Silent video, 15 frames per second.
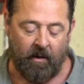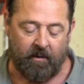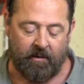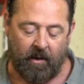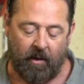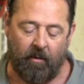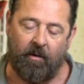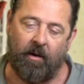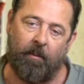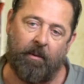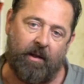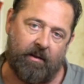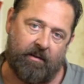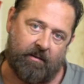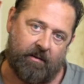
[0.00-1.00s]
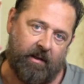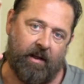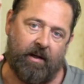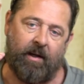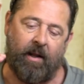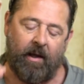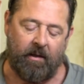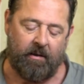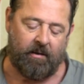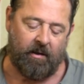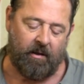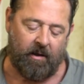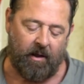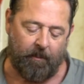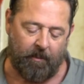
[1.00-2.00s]
So let me get down to
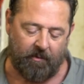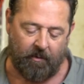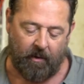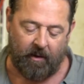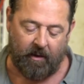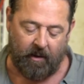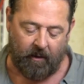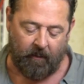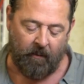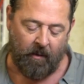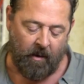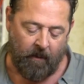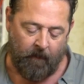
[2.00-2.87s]
the numbers right here.